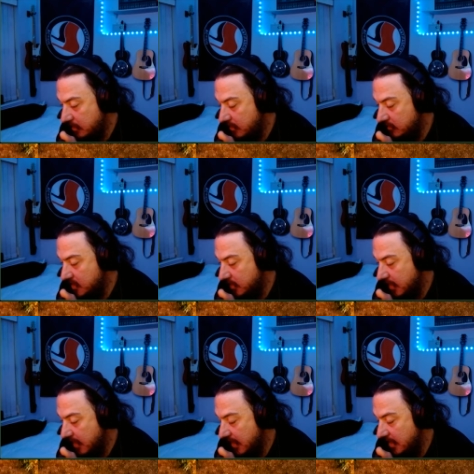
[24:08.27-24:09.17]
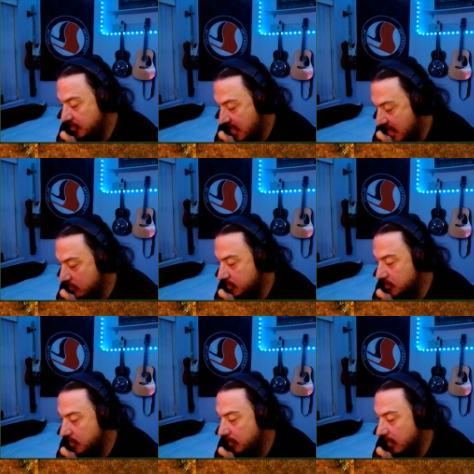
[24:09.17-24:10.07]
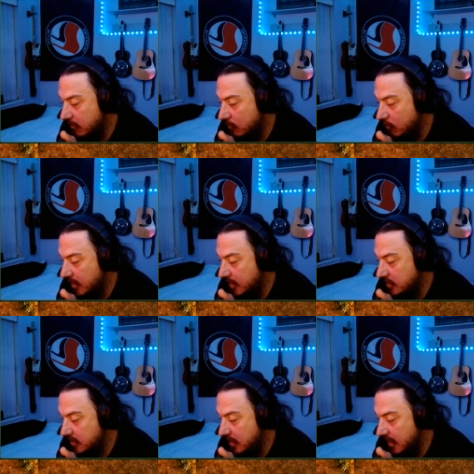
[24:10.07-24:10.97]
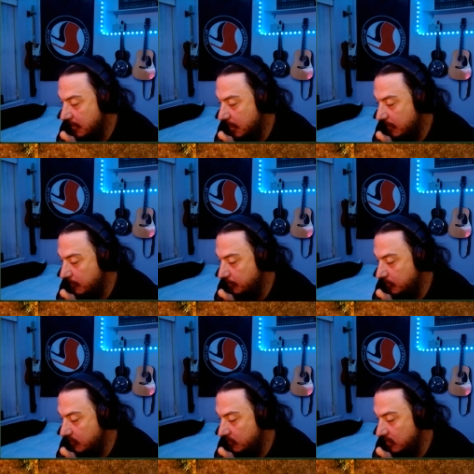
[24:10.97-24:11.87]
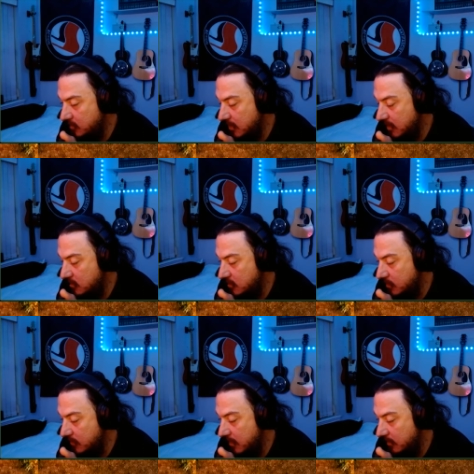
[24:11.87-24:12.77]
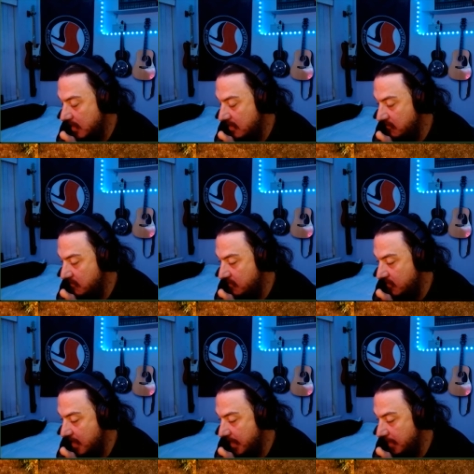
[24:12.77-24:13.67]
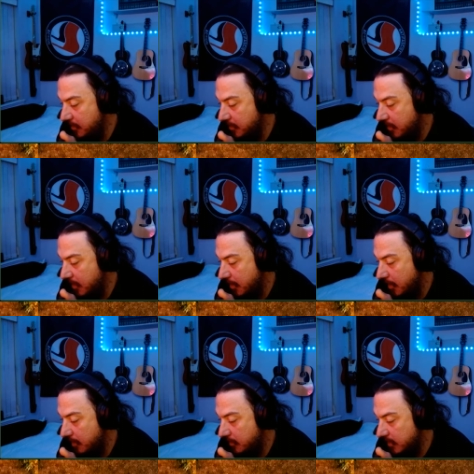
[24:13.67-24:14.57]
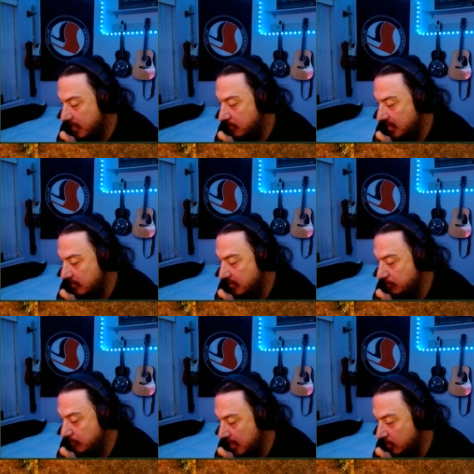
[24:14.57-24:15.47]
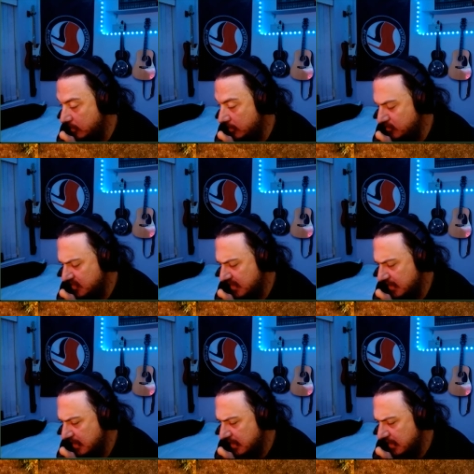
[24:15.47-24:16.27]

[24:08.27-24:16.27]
I'd say like it challenged a lot of the ways that I felt about going about life and kind of made me better. It was like